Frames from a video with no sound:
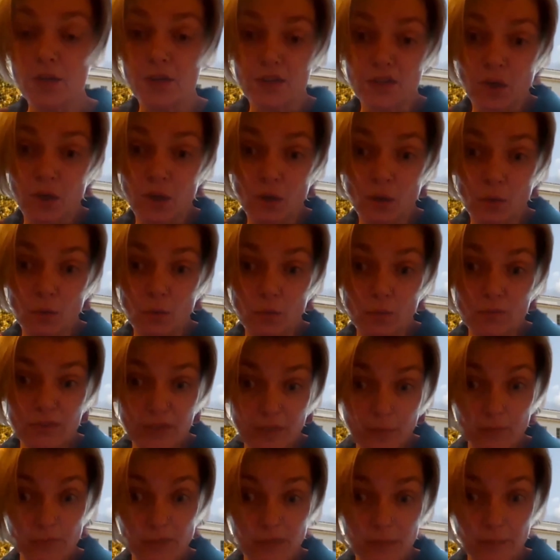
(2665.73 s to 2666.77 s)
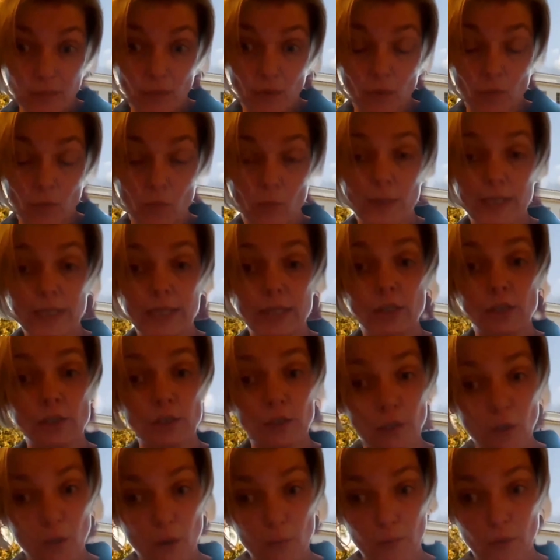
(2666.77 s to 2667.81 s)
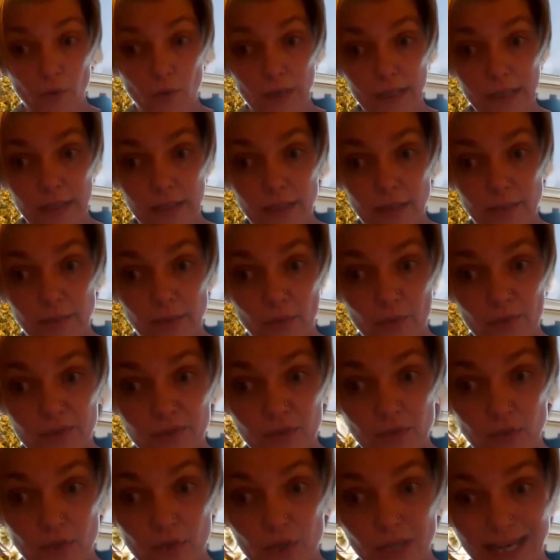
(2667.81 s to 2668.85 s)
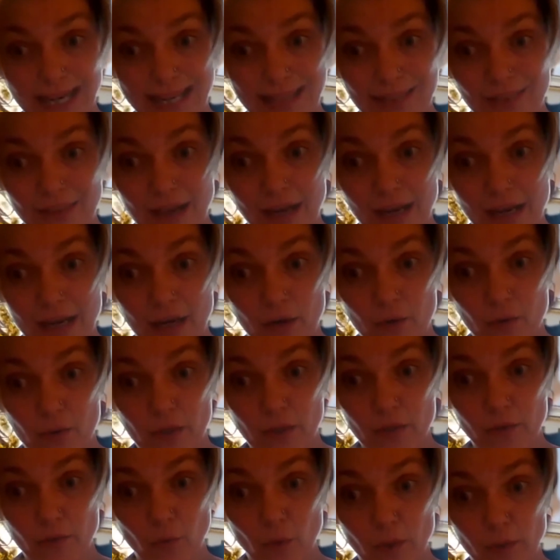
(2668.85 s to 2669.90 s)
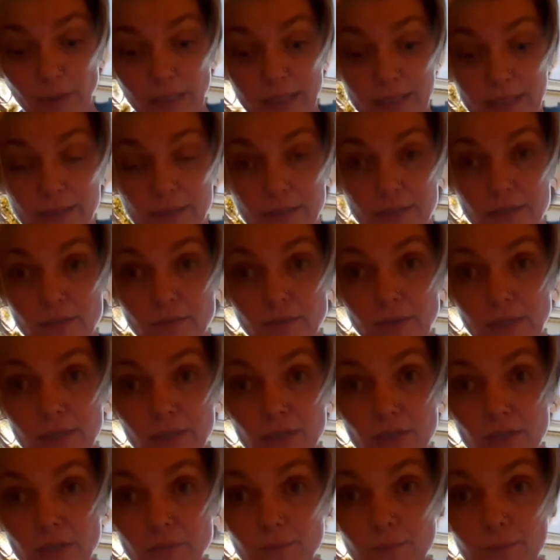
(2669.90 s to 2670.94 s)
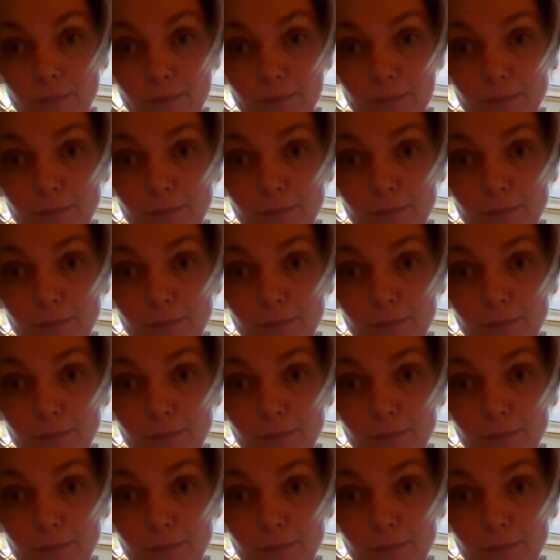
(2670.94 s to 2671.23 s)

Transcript: So simply put, we need a lot more academic research in that area of workplace intervention.